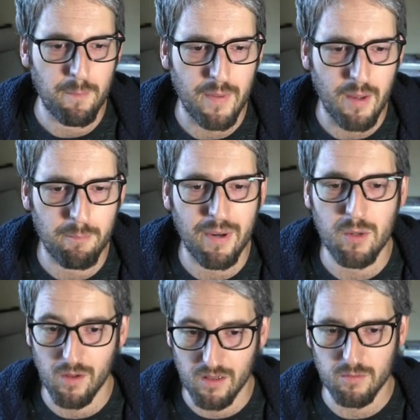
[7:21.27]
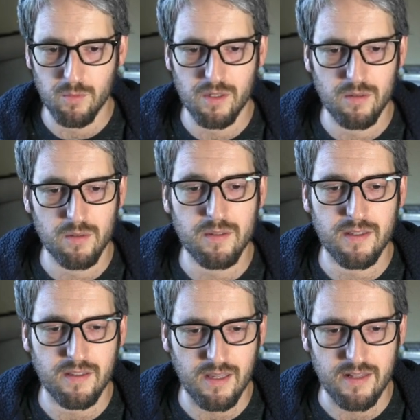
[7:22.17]
but we'll
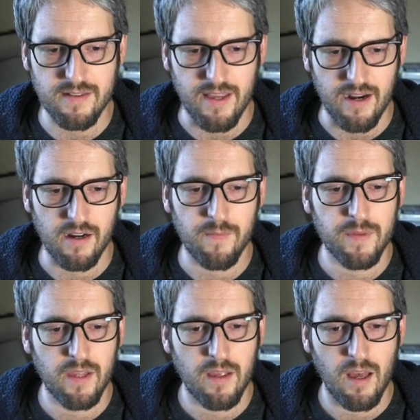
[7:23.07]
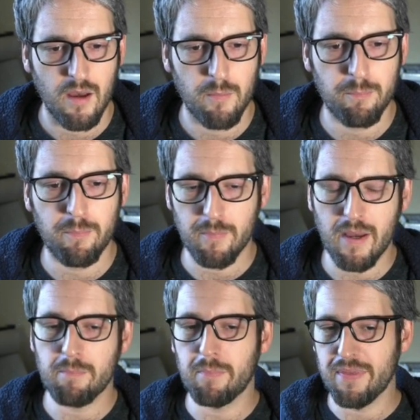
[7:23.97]
get there.
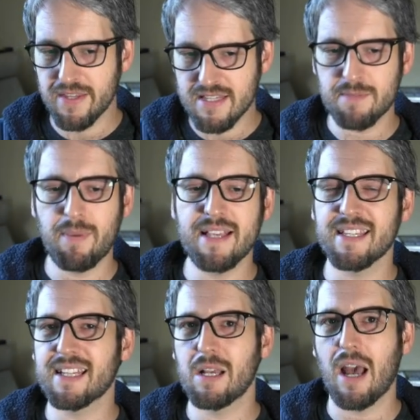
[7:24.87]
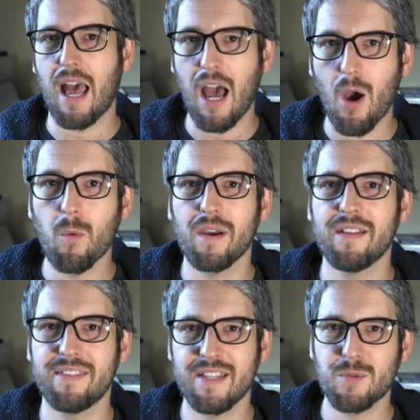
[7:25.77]
But this is basically how
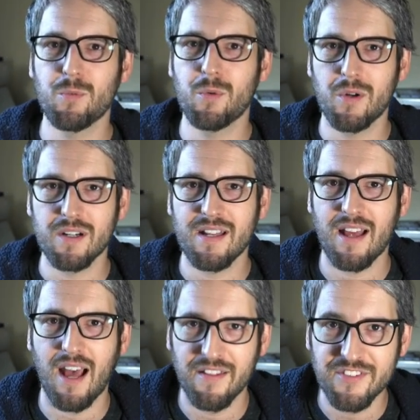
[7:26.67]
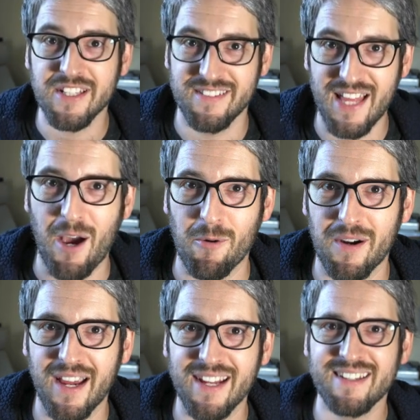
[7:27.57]
this worked until now,
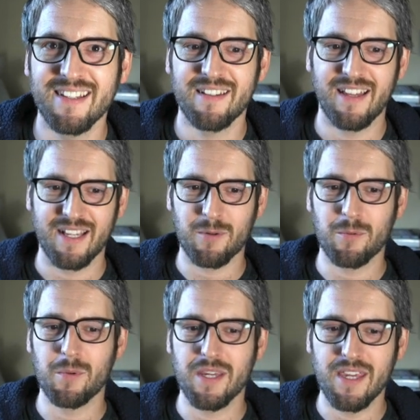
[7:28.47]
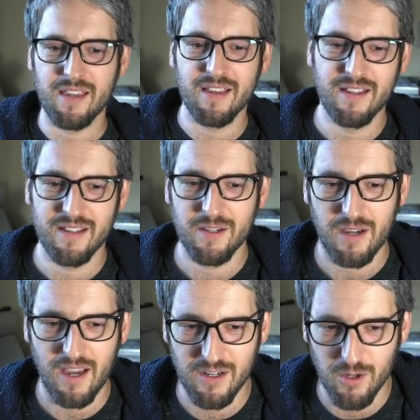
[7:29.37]
right? Like we
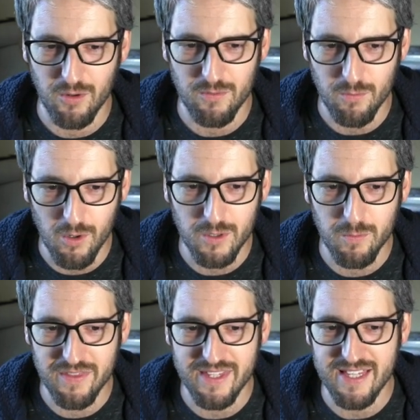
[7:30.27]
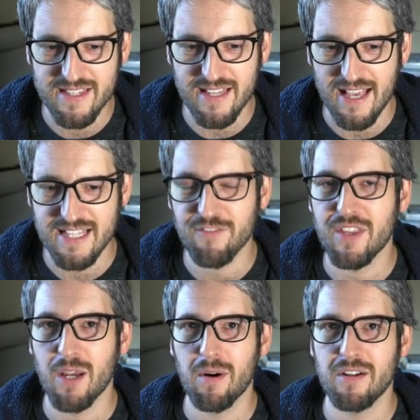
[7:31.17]
kind of work with these as if
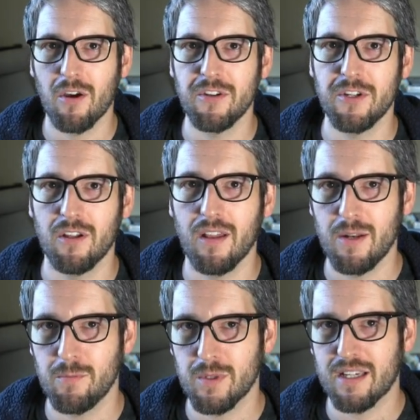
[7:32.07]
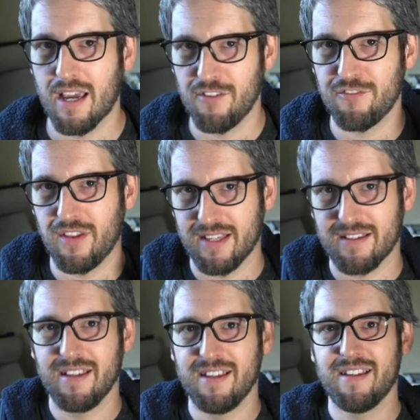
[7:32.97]
they were non-null, and we kind of like
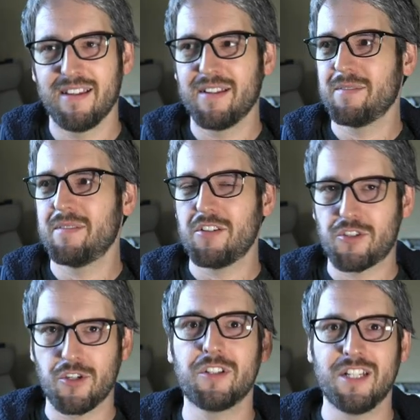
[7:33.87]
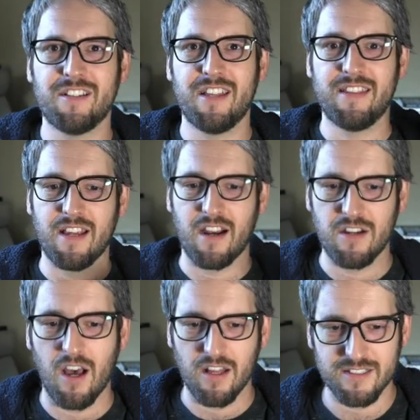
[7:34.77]
asserted that they are
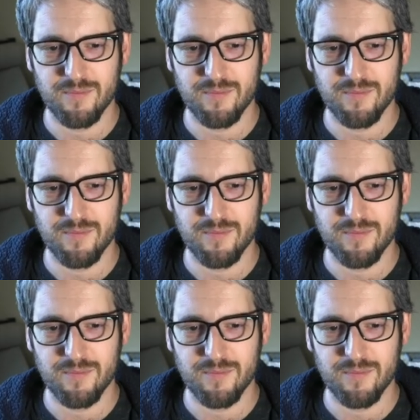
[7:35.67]
not,